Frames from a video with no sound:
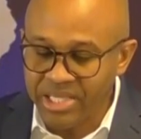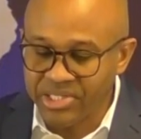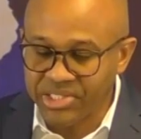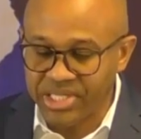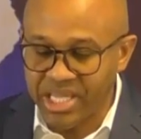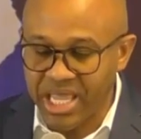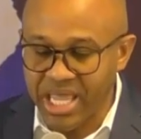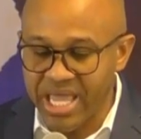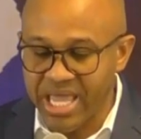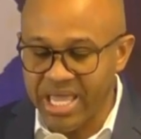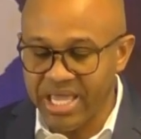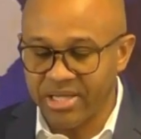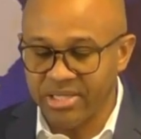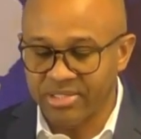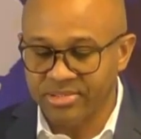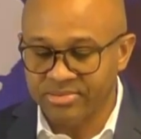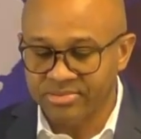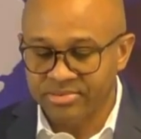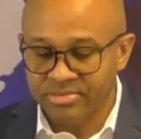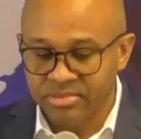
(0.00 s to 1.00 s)
say,
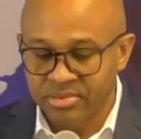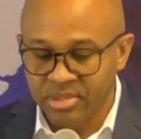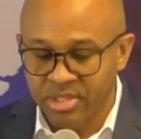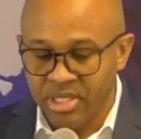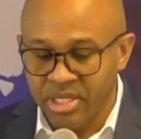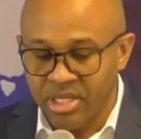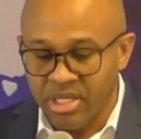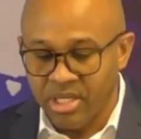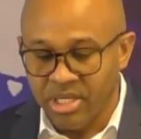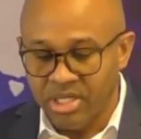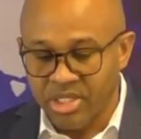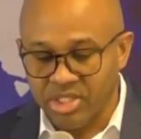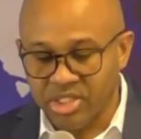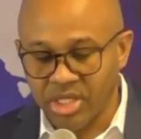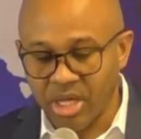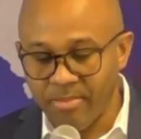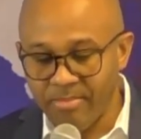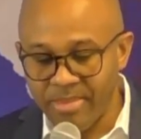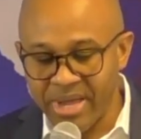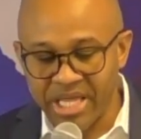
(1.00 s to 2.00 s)

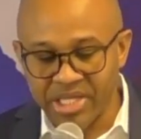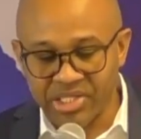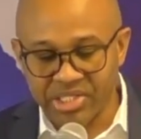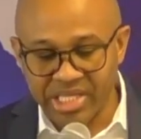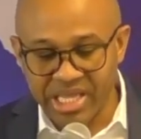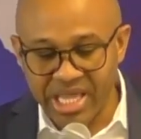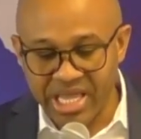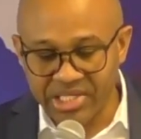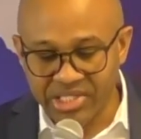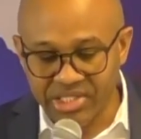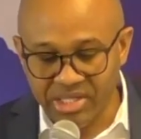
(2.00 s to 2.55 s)
some may say,